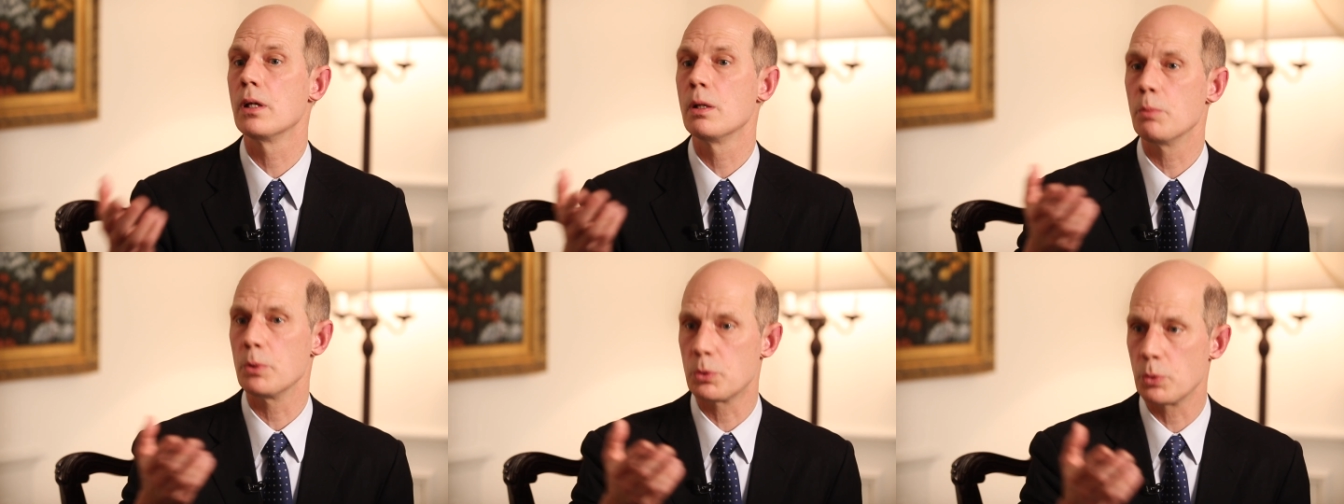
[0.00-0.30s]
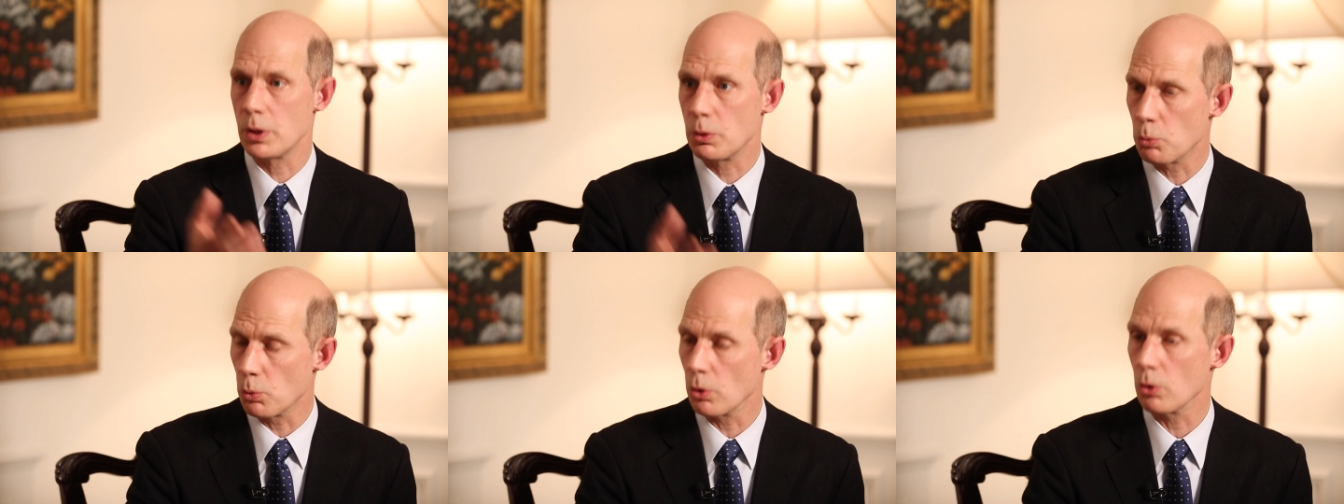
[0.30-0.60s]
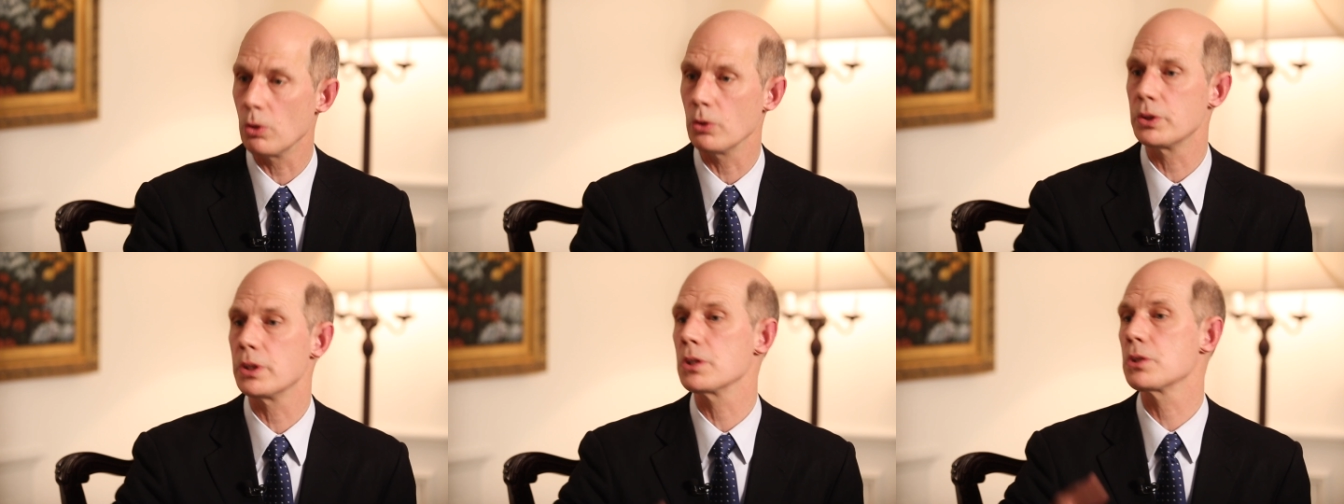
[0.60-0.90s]
between
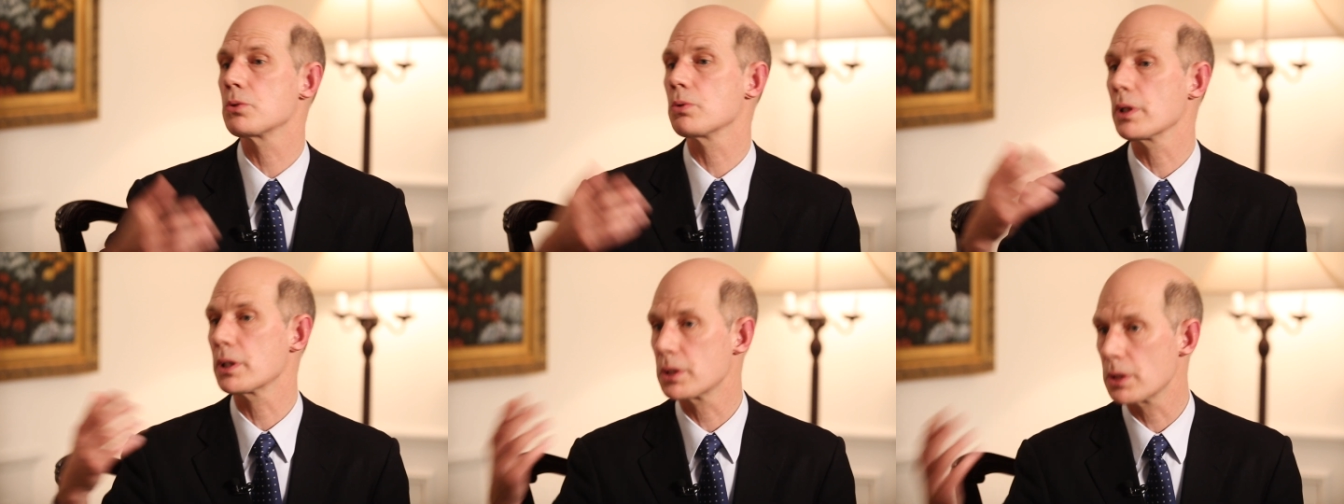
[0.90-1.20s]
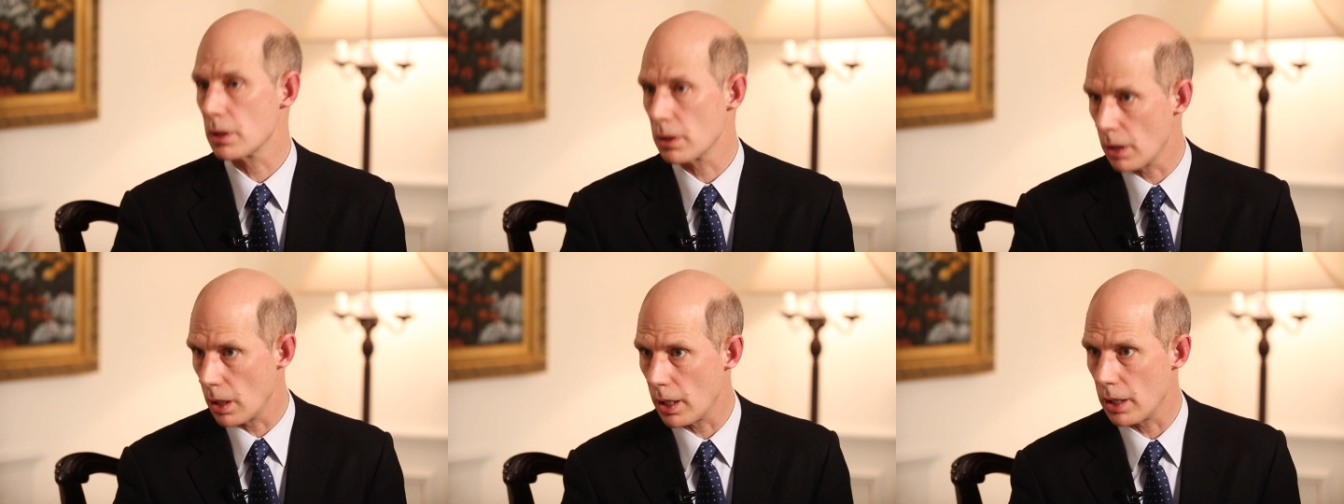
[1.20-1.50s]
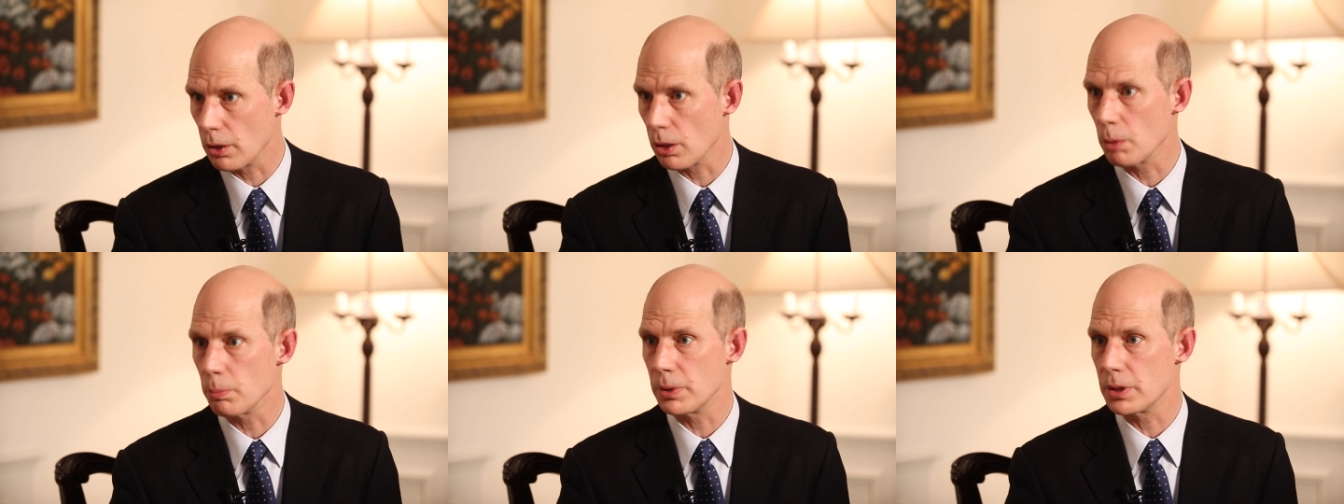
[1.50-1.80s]
rural districts
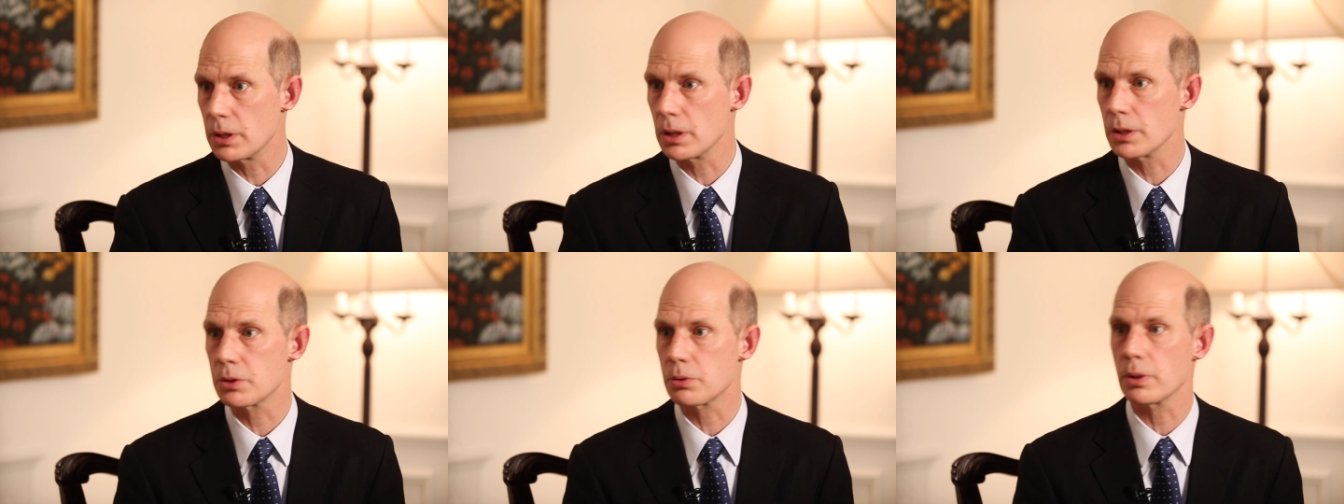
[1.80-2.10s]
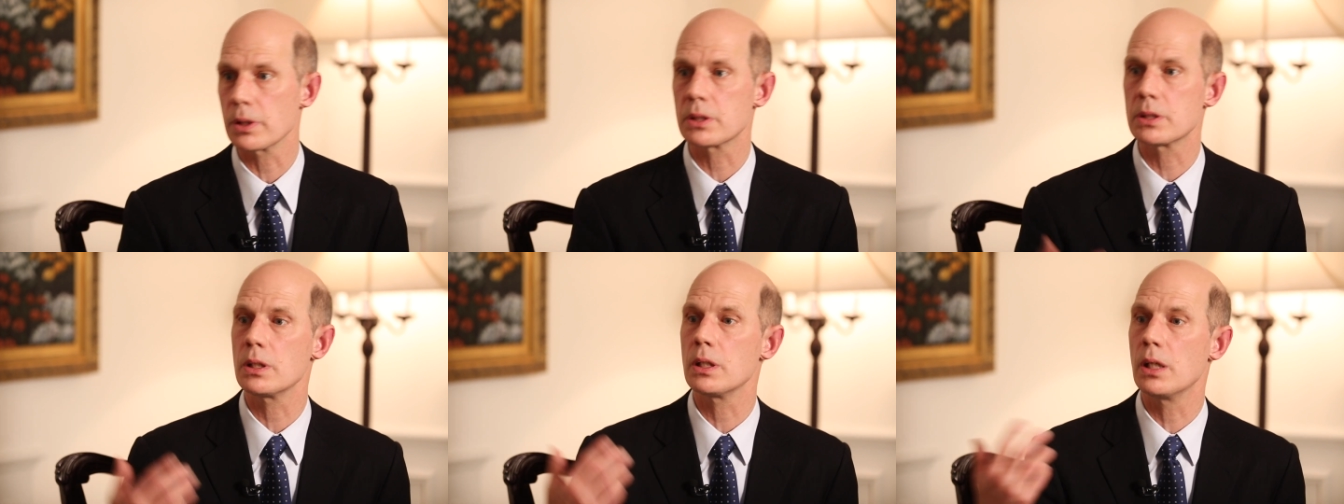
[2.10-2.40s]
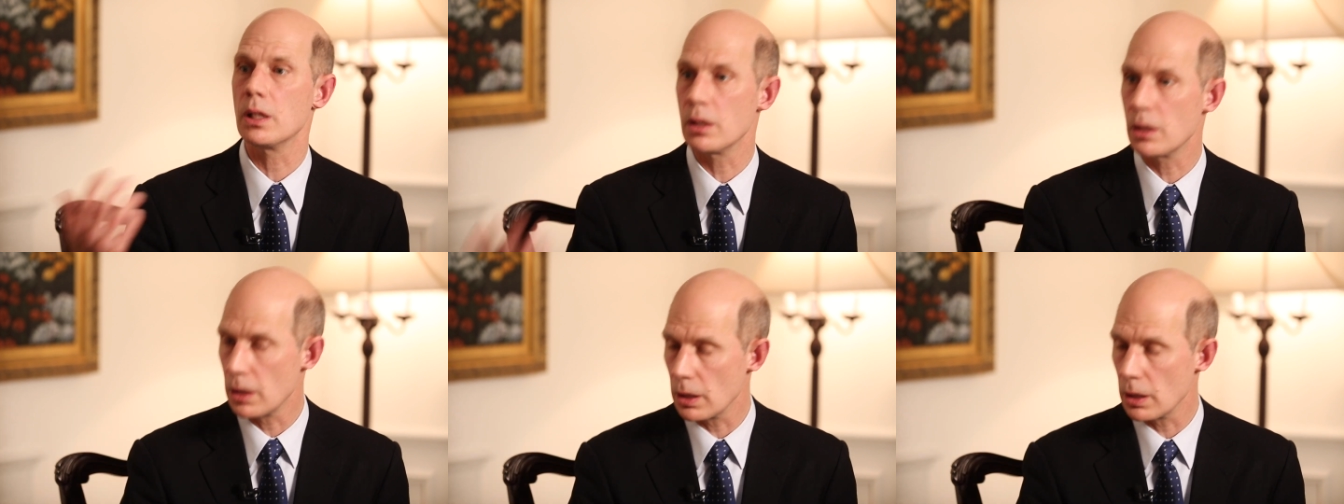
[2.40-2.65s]
and urban districts in